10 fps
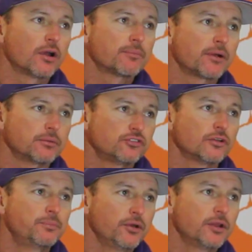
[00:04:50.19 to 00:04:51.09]
I probably
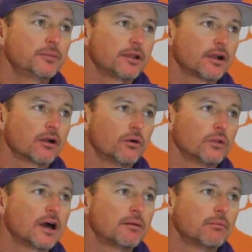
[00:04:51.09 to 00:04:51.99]
should have put him in there a whole
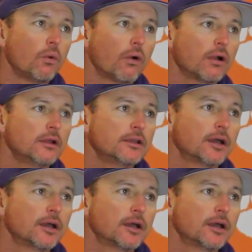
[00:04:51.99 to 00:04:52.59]
lot more.